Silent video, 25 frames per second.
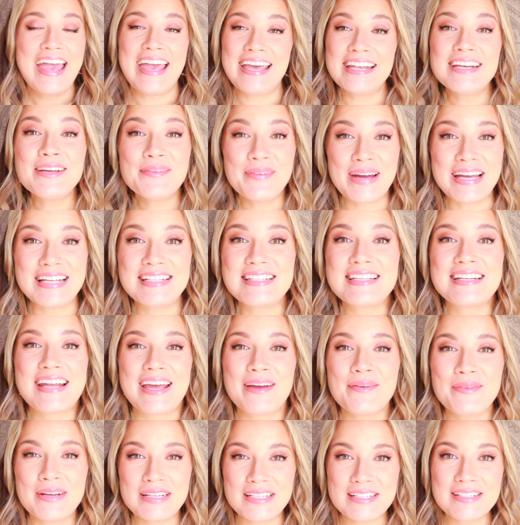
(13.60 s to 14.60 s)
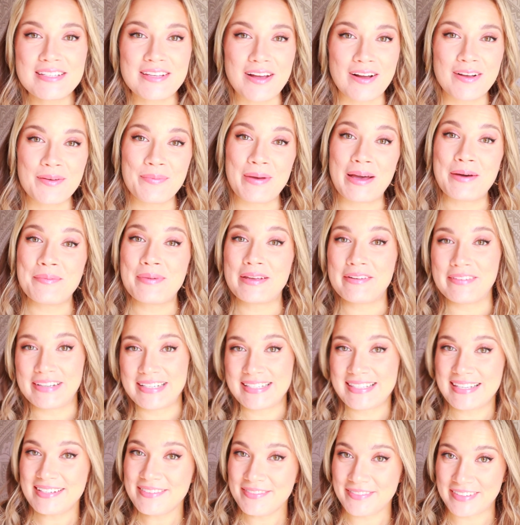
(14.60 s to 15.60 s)
Anyway, today I wanted to talk about my
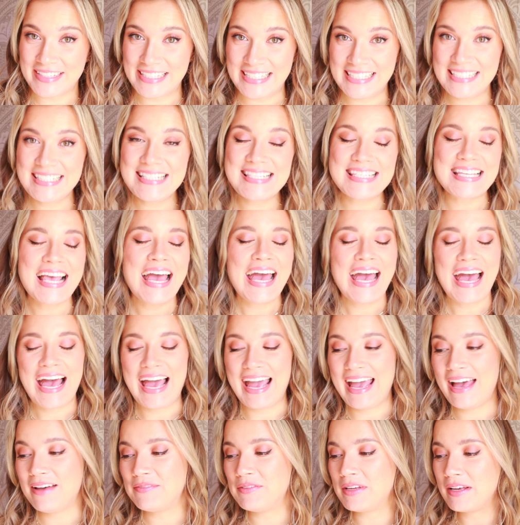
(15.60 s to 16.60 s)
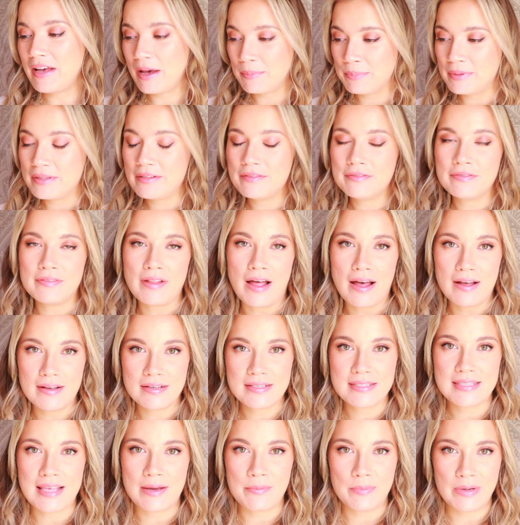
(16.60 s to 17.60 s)
recent reads. I have a couple of
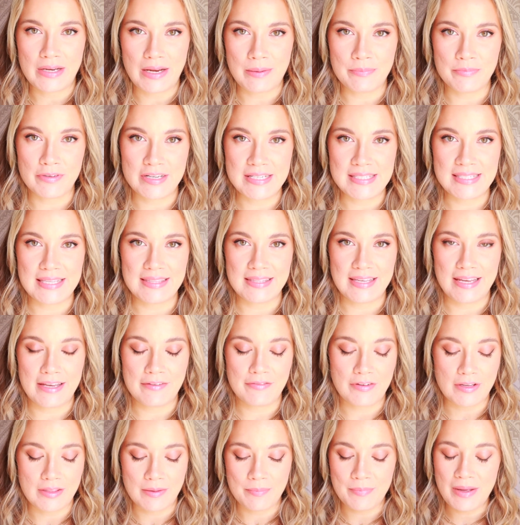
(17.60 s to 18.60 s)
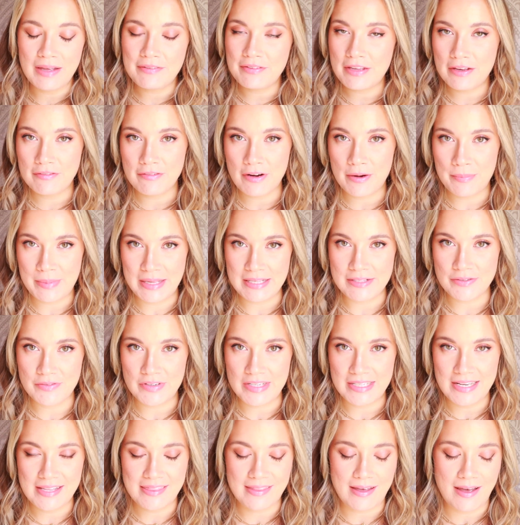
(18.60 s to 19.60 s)
vlogs that went up recently for the Mafia Romance
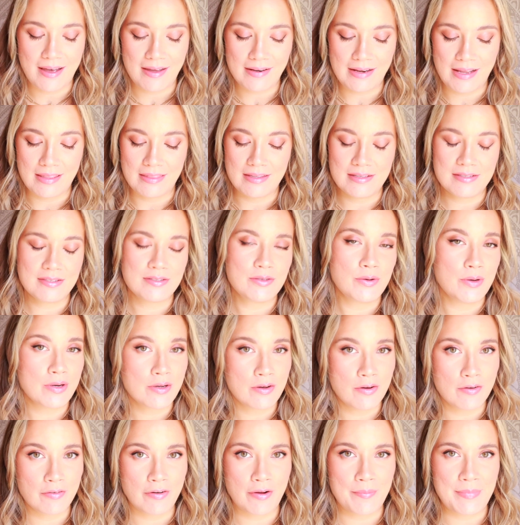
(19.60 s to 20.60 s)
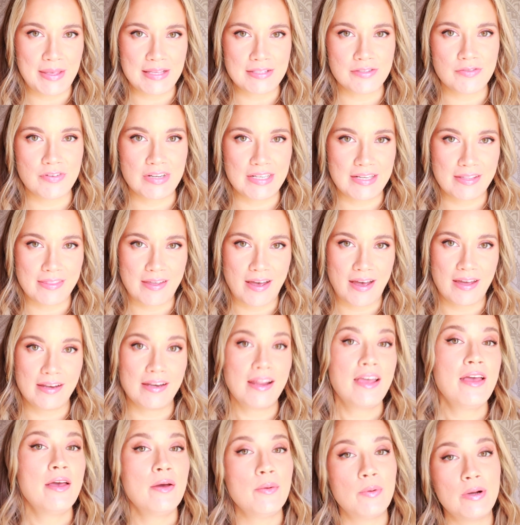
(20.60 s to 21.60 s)
Readathon and the Historical Romance
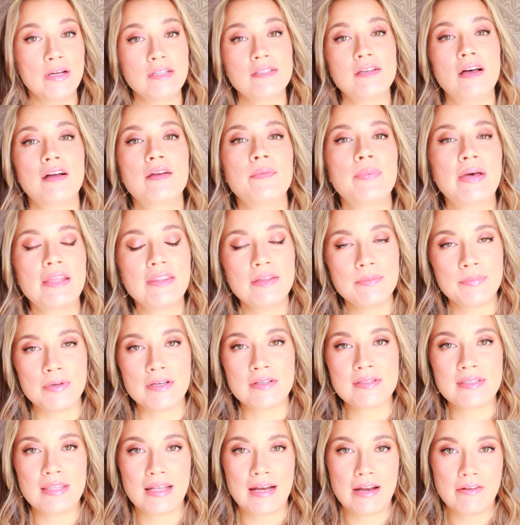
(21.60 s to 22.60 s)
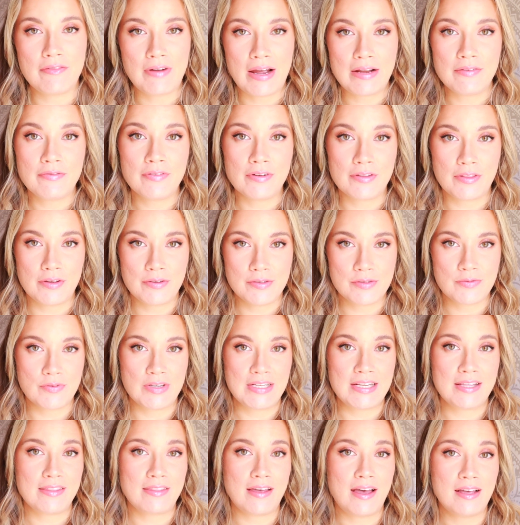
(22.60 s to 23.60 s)
Readathon, where I talk about the books that I read for those
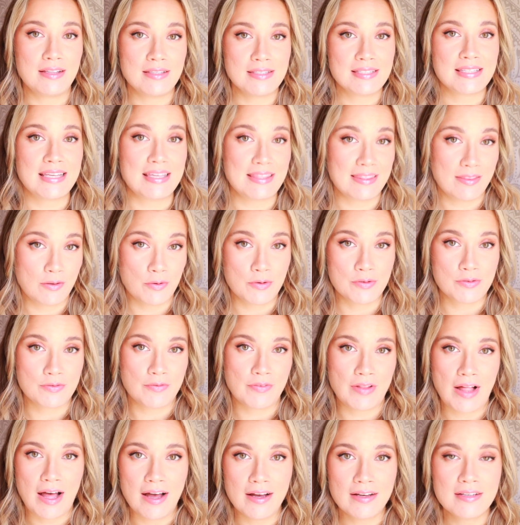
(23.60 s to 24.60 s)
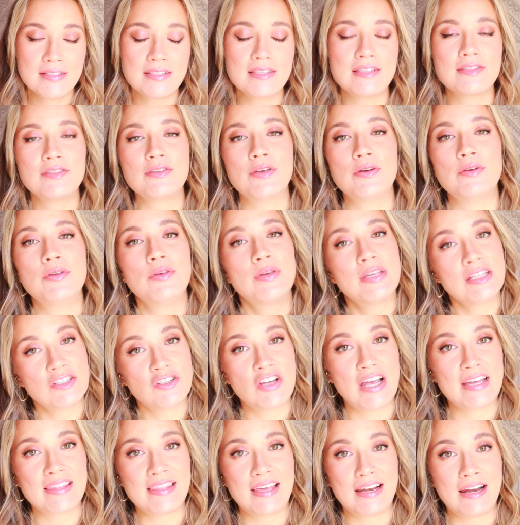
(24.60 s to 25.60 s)
readathons in those vlogs, so you can
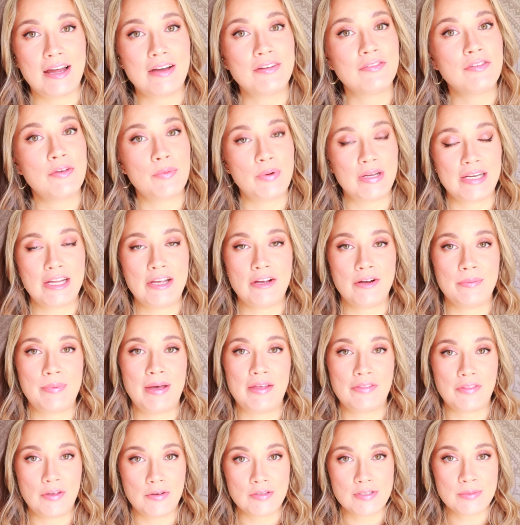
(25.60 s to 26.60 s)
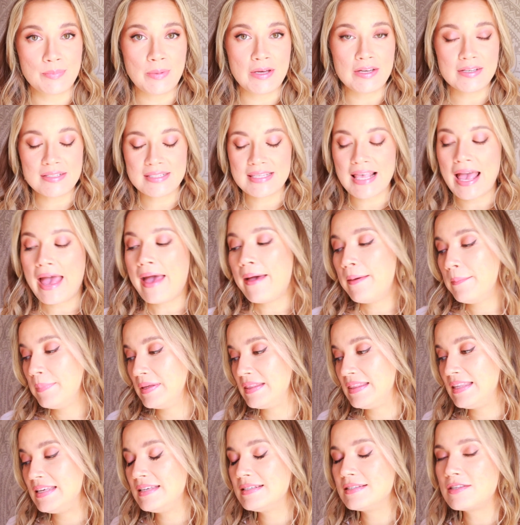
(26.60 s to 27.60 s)
check that out if you want to hear about those books.
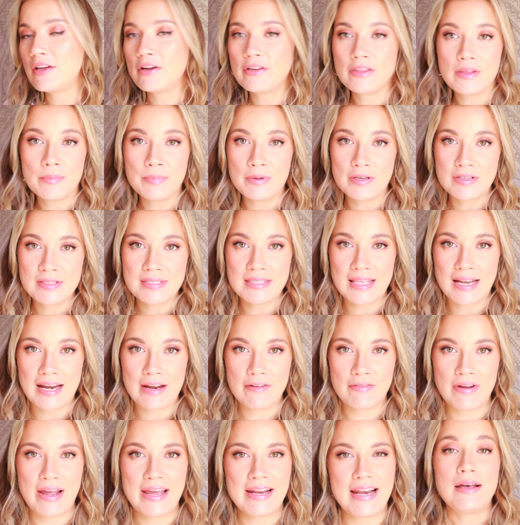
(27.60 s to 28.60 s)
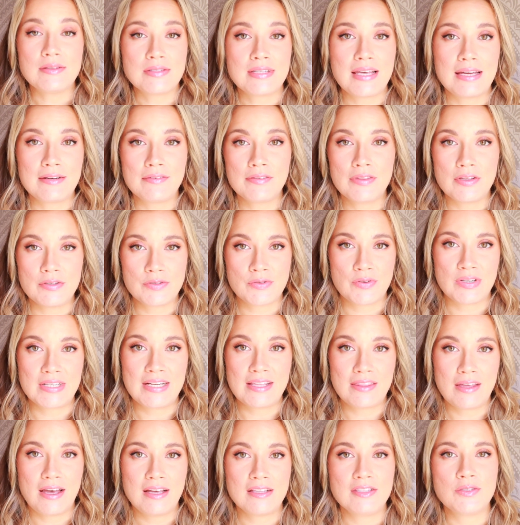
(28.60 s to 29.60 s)
But these are the books that I read outside of those
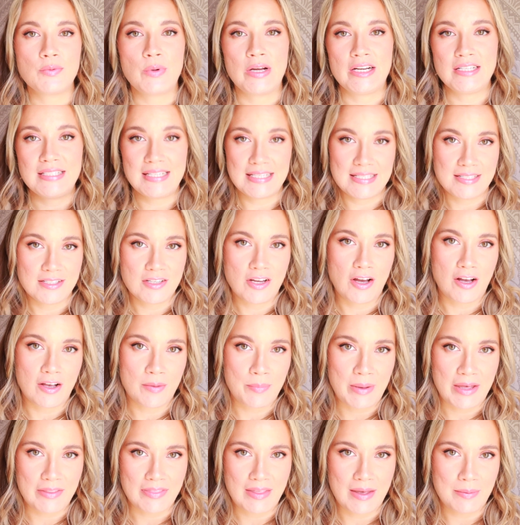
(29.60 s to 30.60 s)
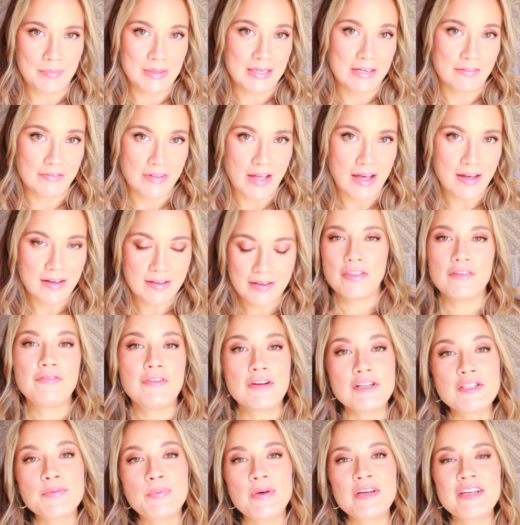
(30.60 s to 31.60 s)
readathons where I didn't talk about them in a vlog. The
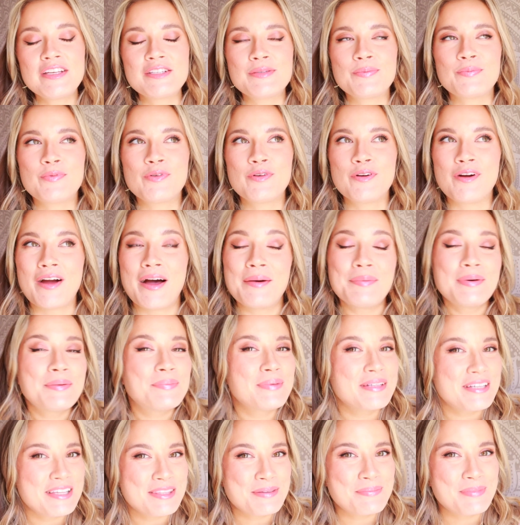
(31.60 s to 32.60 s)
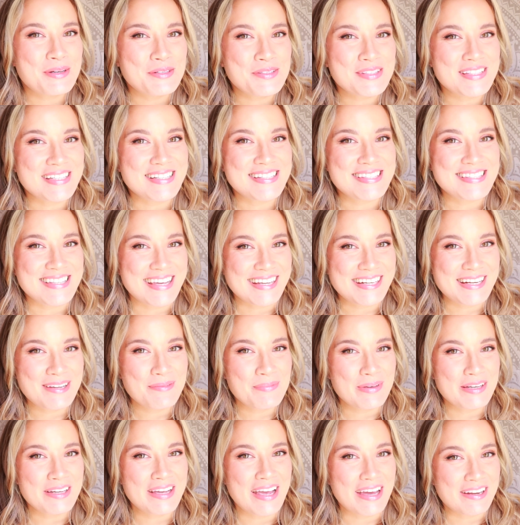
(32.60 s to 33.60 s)
first book is probably the most exciting
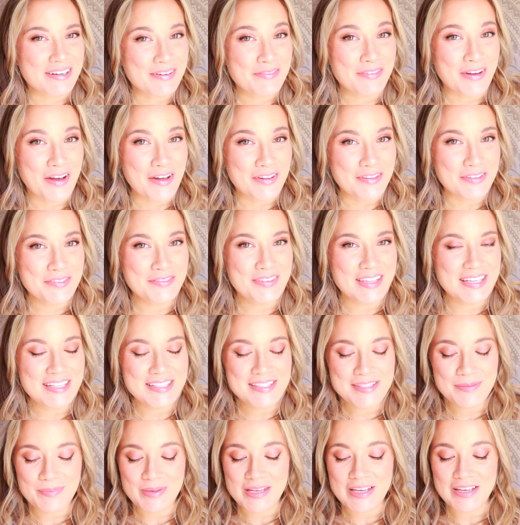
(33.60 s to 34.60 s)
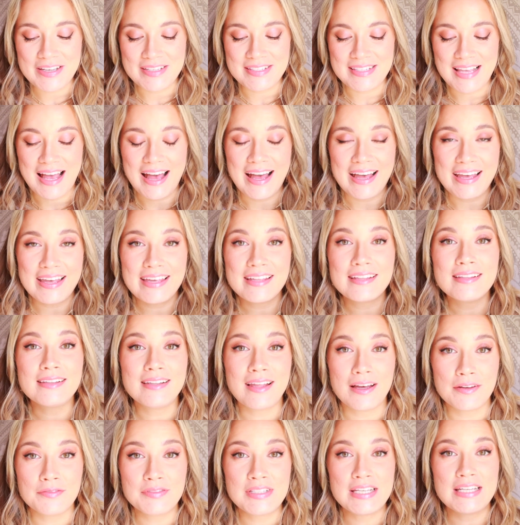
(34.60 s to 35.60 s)
book out of all of these because I
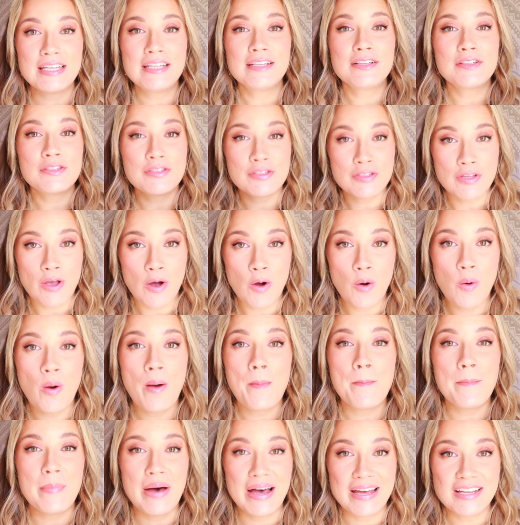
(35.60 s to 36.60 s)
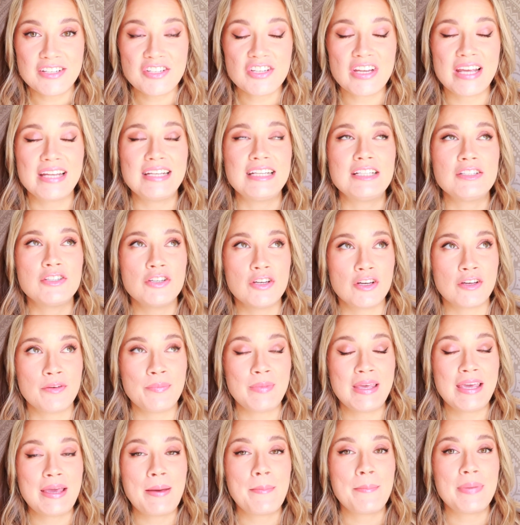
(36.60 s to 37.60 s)
loved it so much and it took
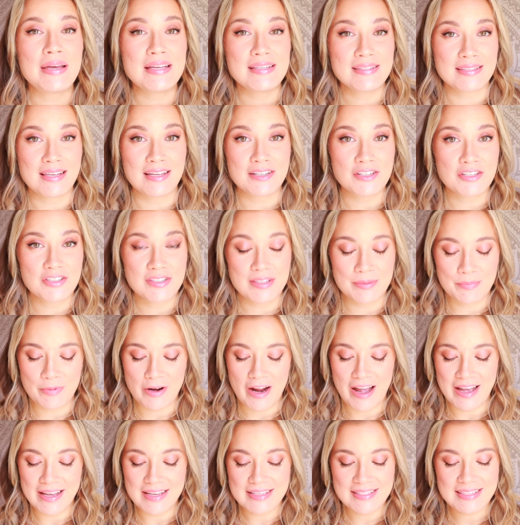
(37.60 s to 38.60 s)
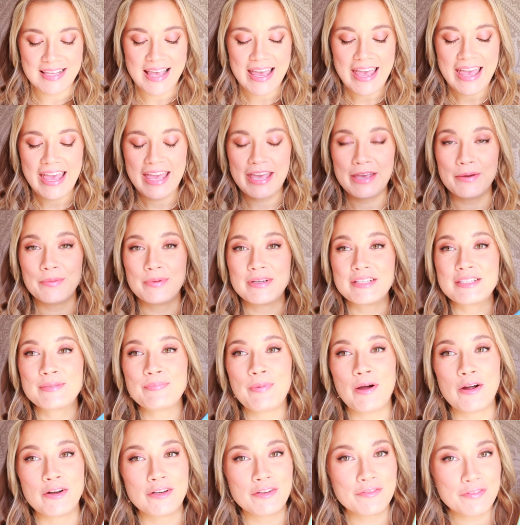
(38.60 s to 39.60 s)
me by such surprise. It was
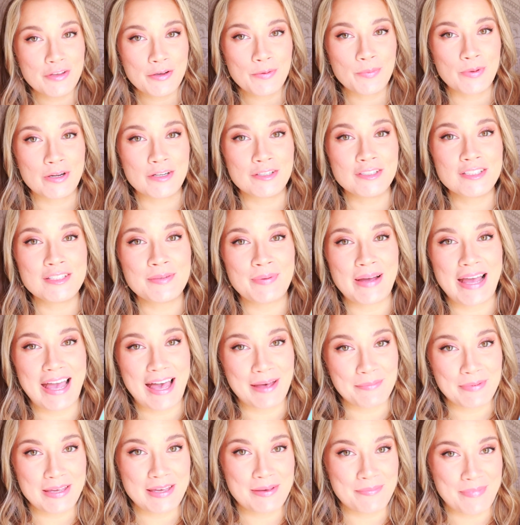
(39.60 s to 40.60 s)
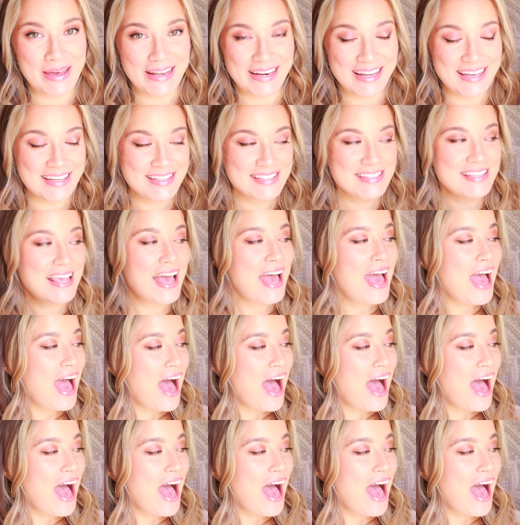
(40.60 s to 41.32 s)
Part of Your World by Abby Jimenez.